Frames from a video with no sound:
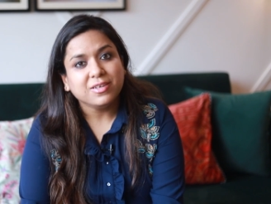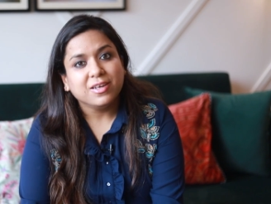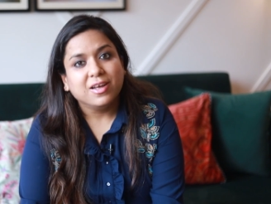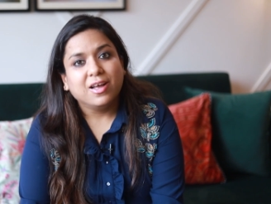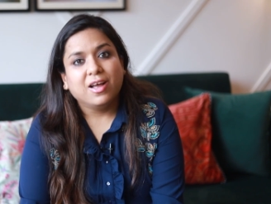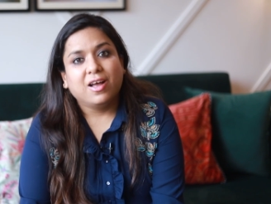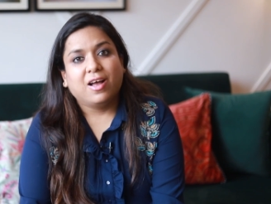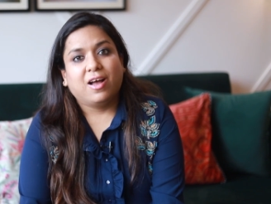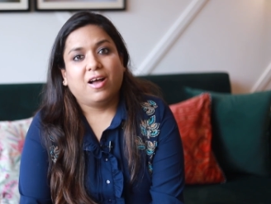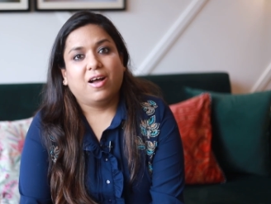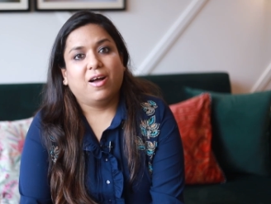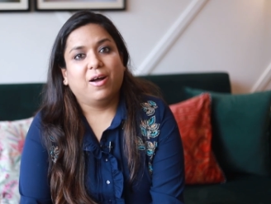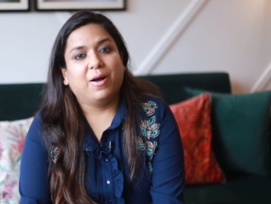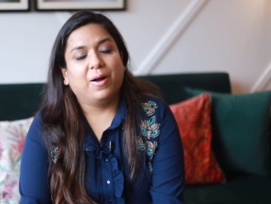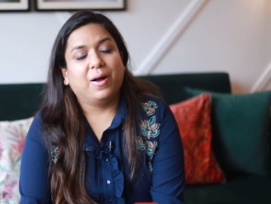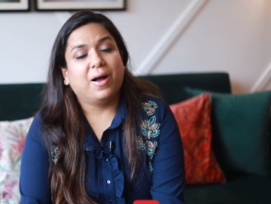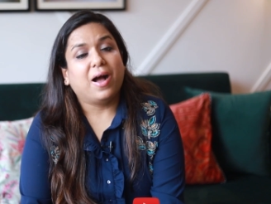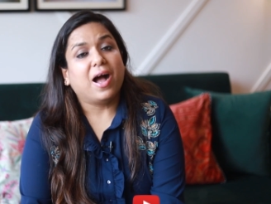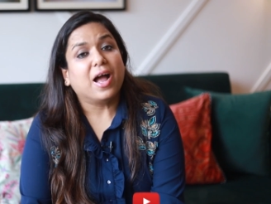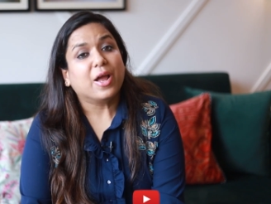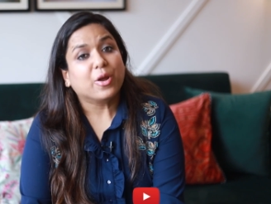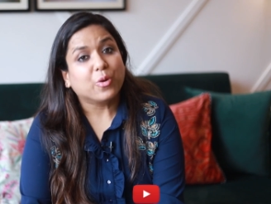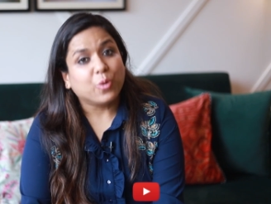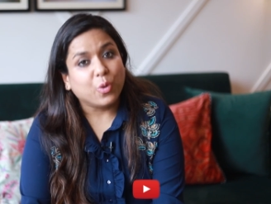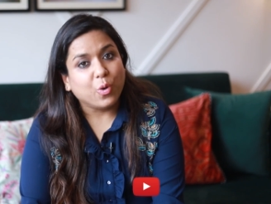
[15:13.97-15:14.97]
Uh,
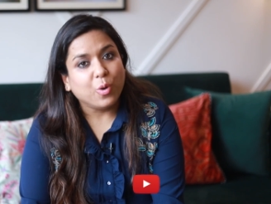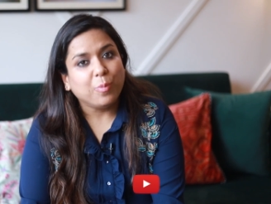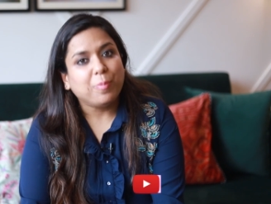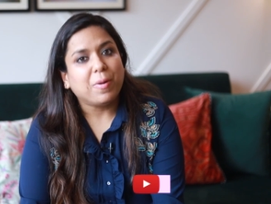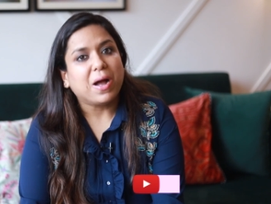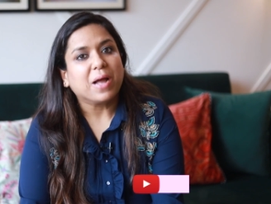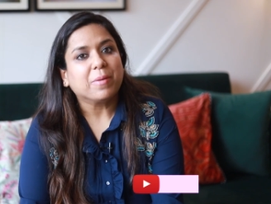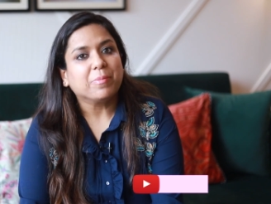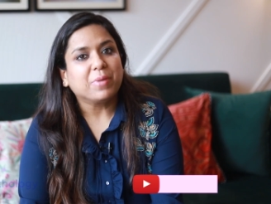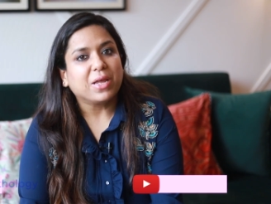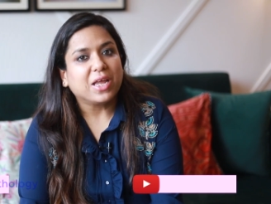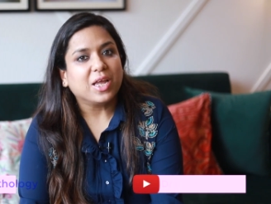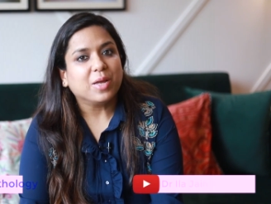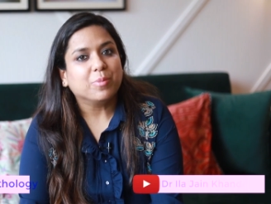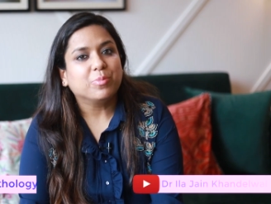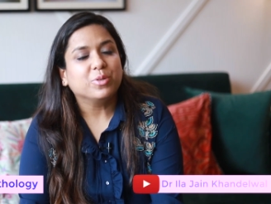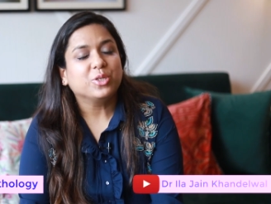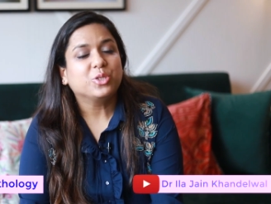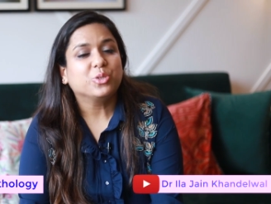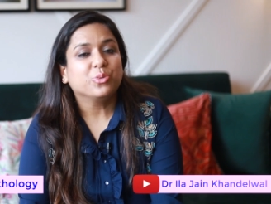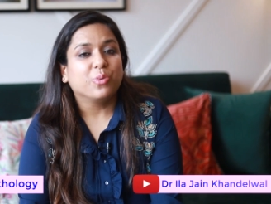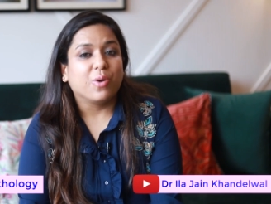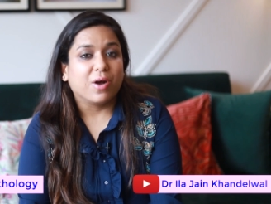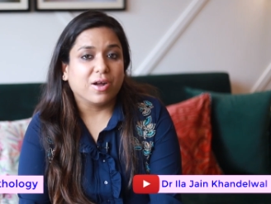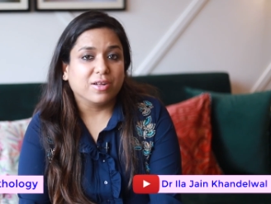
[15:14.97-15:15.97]
I hope I'm able
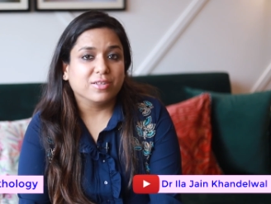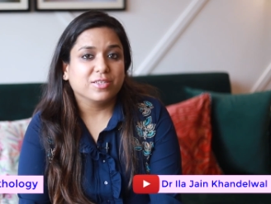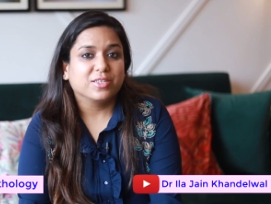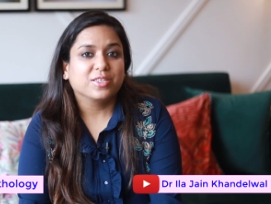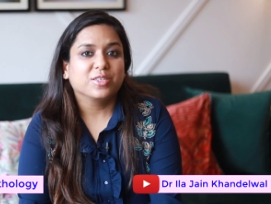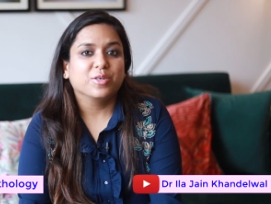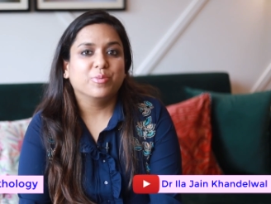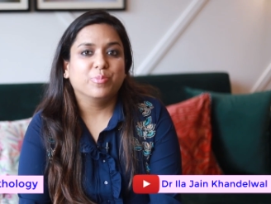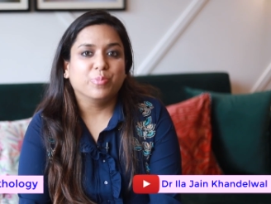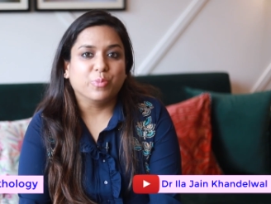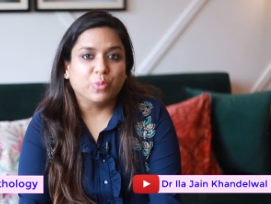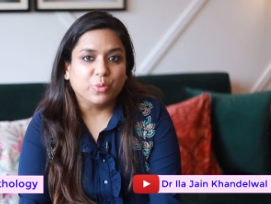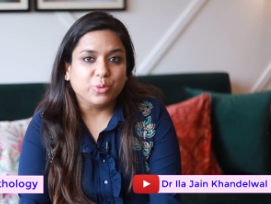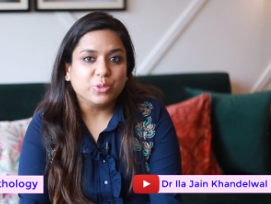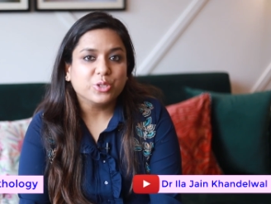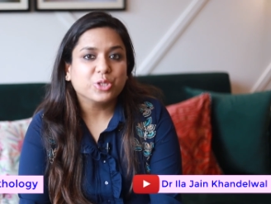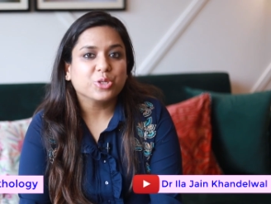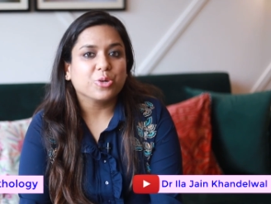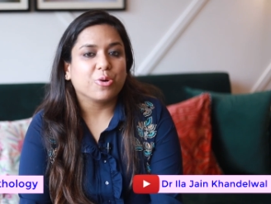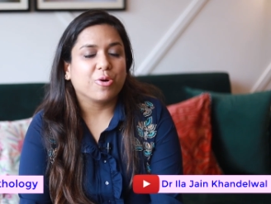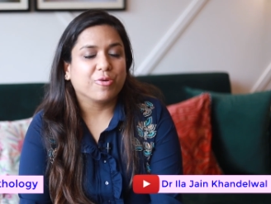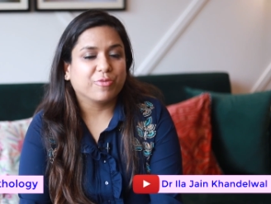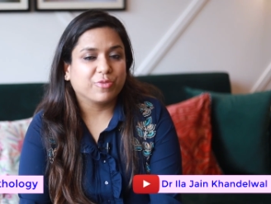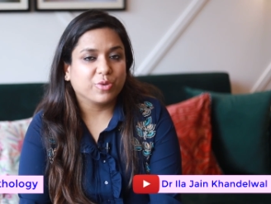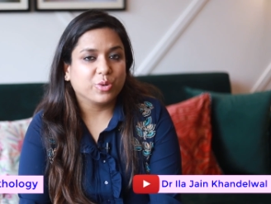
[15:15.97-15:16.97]
to answer most
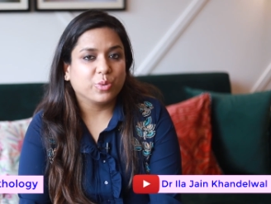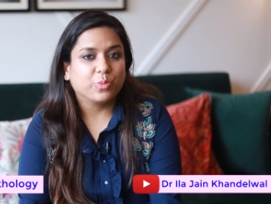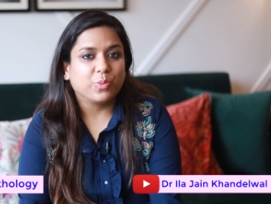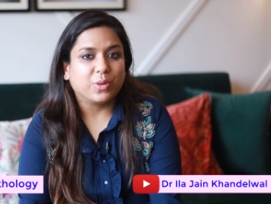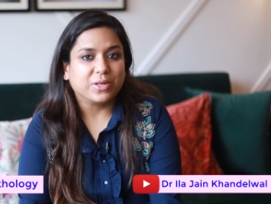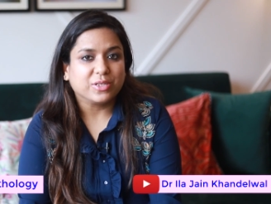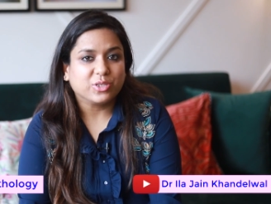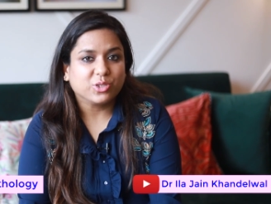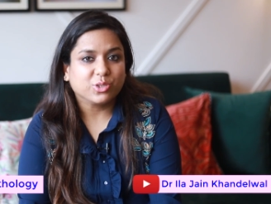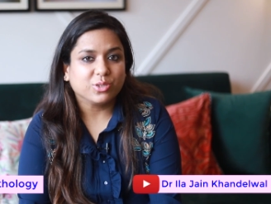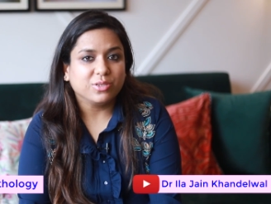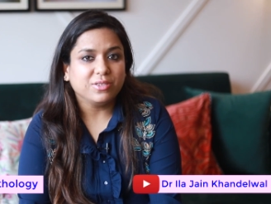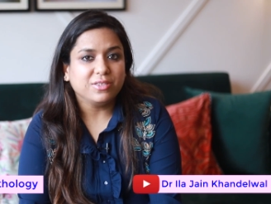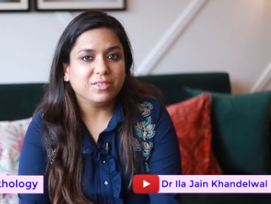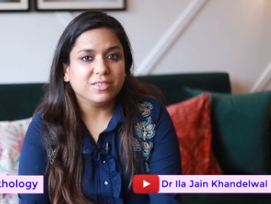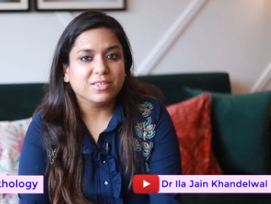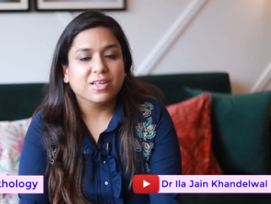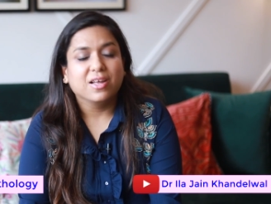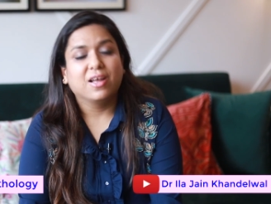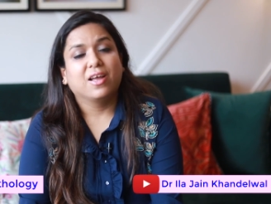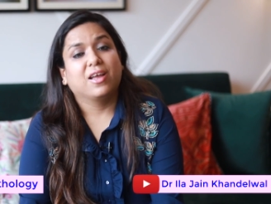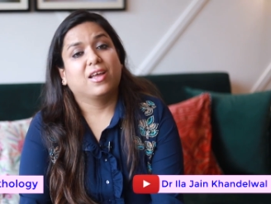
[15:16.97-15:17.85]
of your questions.